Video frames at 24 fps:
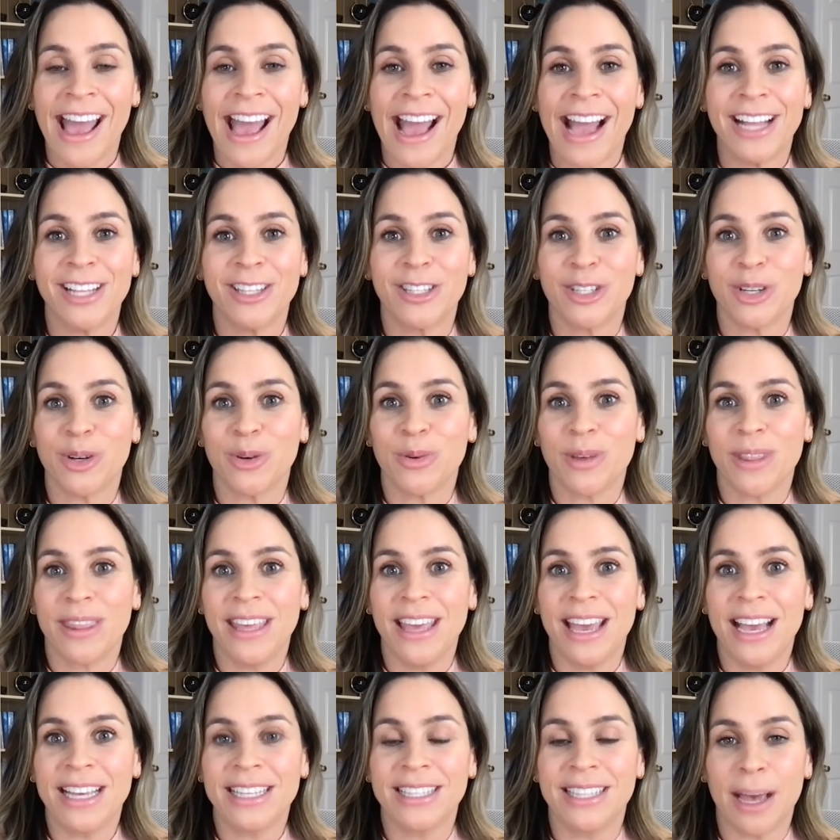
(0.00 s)
And so the
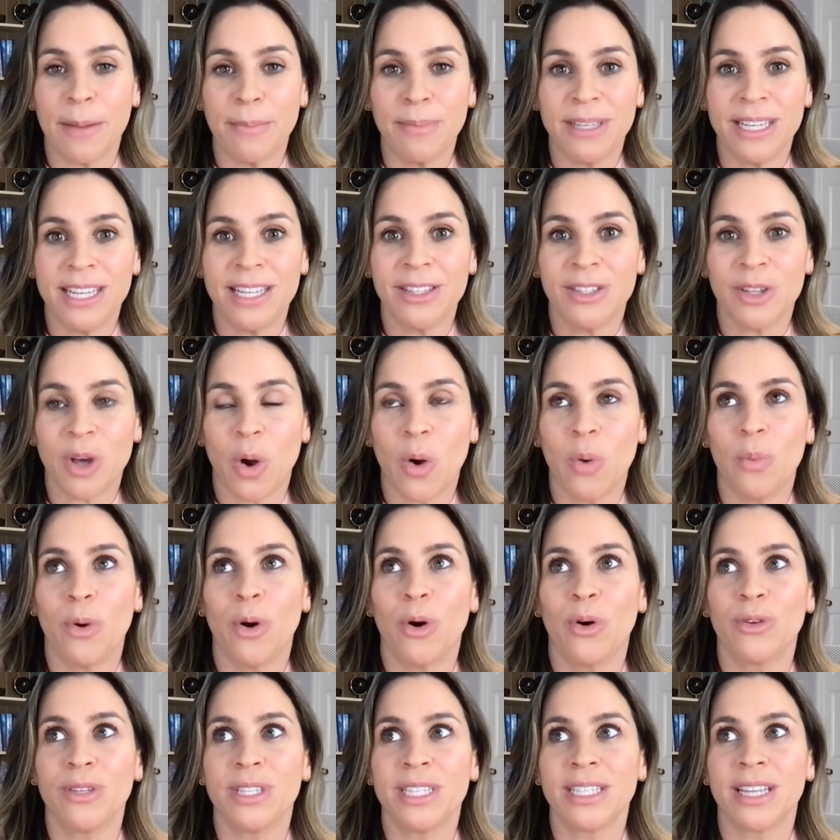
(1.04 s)
acceptance
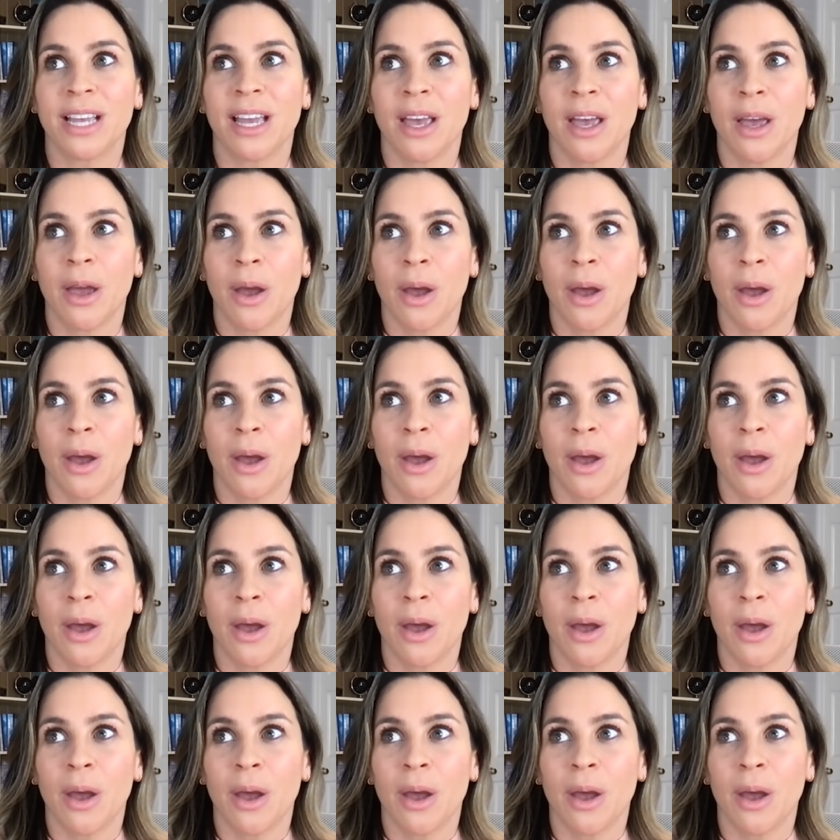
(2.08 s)
almost